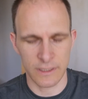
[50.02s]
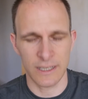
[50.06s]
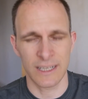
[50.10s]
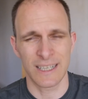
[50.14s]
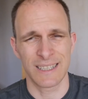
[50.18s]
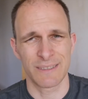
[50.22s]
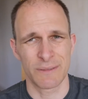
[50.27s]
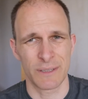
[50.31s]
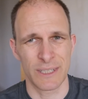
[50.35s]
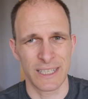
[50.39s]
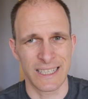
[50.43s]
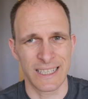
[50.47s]

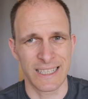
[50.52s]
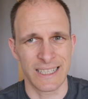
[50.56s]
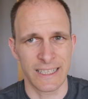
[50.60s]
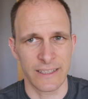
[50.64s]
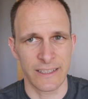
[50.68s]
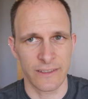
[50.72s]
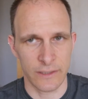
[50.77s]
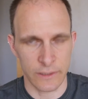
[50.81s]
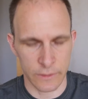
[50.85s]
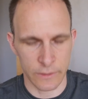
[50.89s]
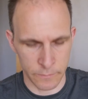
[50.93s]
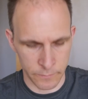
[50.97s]
I'm going to
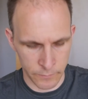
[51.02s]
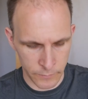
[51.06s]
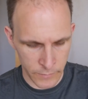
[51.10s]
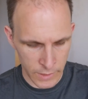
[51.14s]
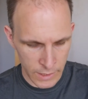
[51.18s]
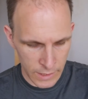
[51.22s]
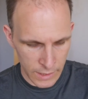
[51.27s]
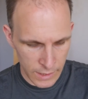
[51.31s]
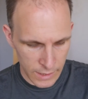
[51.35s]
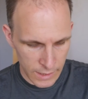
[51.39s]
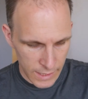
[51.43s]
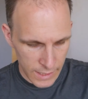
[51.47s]
need to.
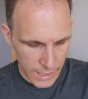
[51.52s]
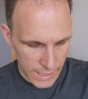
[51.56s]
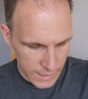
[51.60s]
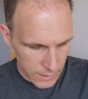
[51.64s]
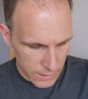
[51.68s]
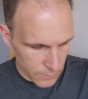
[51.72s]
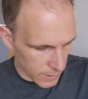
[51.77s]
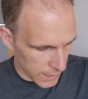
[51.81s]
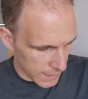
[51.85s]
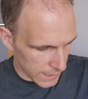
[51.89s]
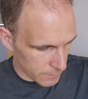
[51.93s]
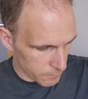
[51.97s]

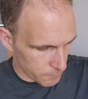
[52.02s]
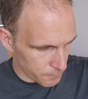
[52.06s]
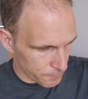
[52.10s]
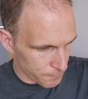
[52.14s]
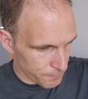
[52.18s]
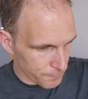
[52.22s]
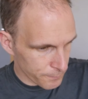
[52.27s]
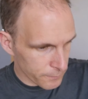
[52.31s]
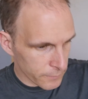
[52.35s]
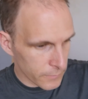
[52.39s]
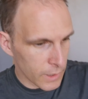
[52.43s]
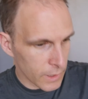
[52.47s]
Anyway,
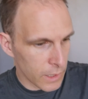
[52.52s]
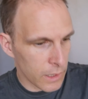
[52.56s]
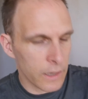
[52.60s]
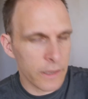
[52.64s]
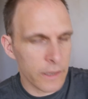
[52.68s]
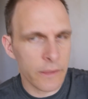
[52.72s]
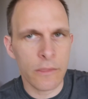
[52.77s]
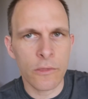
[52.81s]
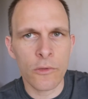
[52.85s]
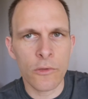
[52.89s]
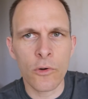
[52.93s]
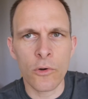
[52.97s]

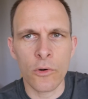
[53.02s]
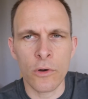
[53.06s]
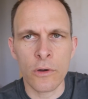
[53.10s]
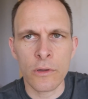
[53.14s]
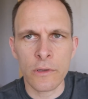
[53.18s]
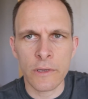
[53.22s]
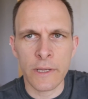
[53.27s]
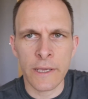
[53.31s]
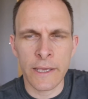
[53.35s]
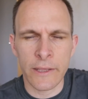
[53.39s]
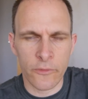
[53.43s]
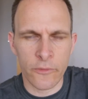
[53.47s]
I
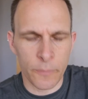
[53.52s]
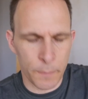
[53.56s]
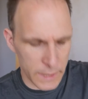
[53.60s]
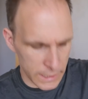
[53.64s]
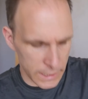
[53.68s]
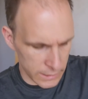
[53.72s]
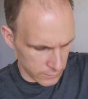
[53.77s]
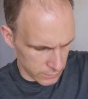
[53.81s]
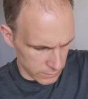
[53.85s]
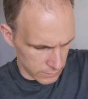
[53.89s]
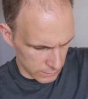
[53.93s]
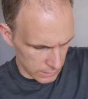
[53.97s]
thought it's
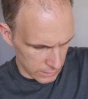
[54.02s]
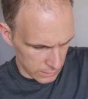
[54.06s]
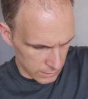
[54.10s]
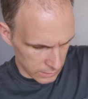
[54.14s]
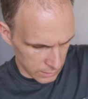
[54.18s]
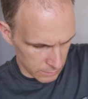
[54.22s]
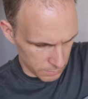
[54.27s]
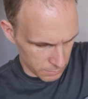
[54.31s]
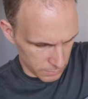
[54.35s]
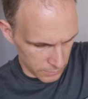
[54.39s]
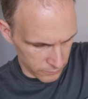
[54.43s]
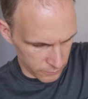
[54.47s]
been a
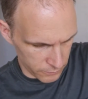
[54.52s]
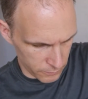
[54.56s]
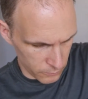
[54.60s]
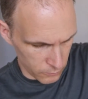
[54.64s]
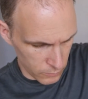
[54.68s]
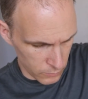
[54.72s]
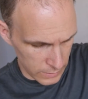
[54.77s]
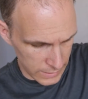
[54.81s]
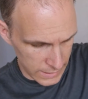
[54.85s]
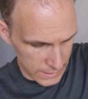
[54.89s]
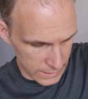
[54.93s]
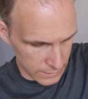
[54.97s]
couple
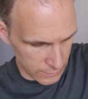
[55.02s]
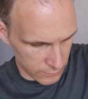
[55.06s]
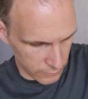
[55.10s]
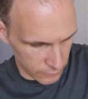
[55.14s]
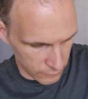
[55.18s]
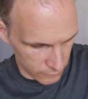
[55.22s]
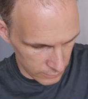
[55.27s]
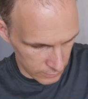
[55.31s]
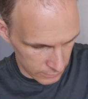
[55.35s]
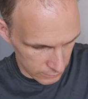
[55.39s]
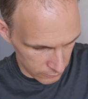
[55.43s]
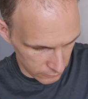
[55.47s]
of weeks
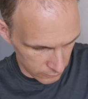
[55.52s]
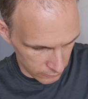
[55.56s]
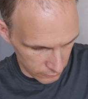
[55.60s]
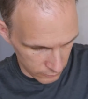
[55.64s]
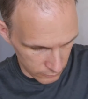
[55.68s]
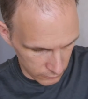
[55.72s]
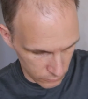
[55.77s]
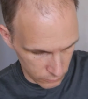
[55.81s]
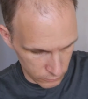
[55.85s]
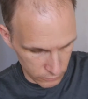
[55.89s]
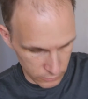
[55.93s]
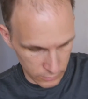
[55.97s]

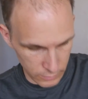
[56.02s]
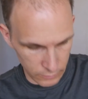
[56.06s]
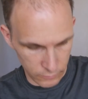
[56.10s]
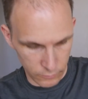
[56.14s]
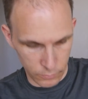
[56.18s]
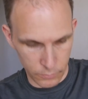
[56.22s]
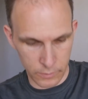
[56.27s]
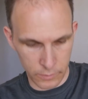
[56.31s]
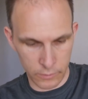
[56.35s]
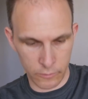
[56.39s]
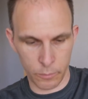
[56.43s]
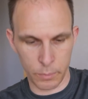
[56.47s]
since
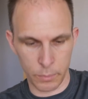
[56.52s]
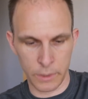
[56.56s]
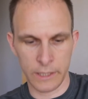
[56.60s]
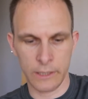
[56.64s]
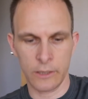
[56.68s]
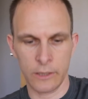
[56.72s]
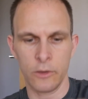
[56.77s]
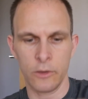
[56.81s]
this one's been